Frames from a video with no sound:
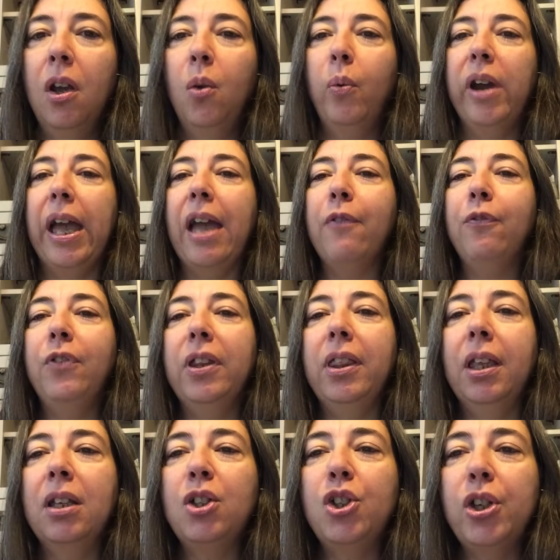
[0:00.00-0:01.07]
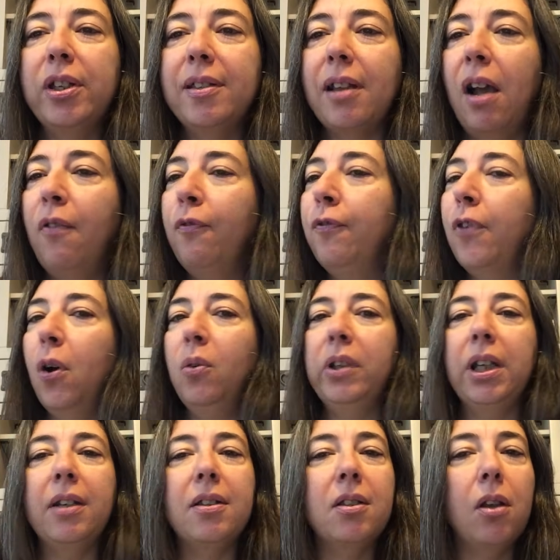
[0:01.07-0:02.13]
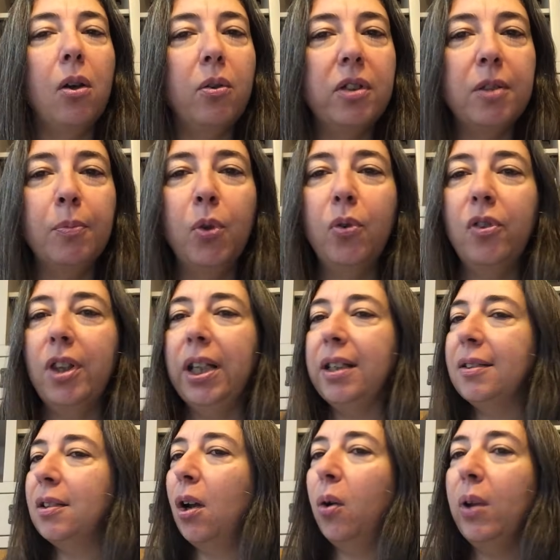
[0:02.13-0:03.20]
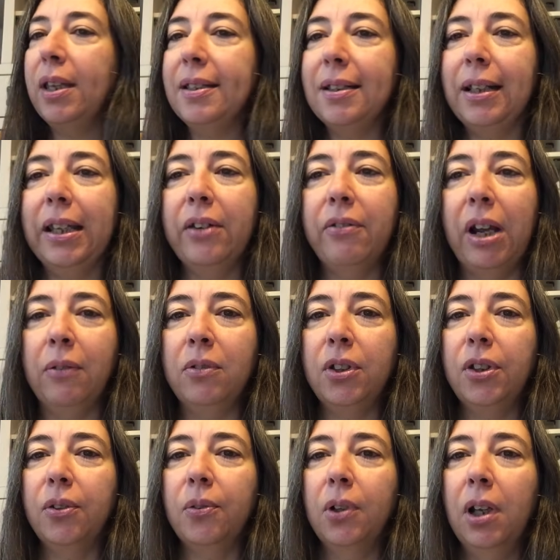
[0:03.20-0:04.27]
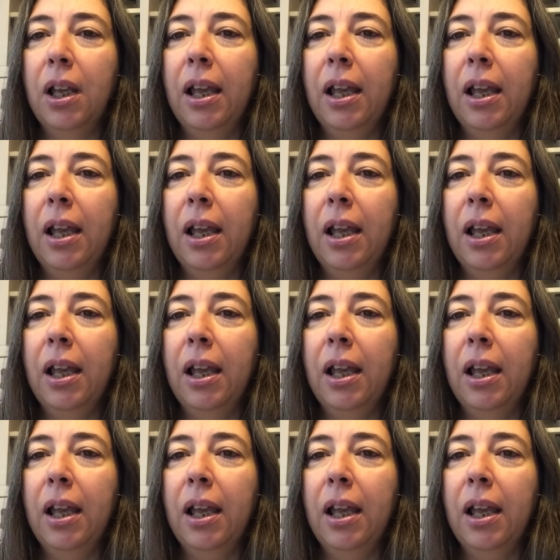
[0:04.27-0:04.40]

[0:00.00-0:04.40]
where everything is just unfolding so smoothly, so easily around you,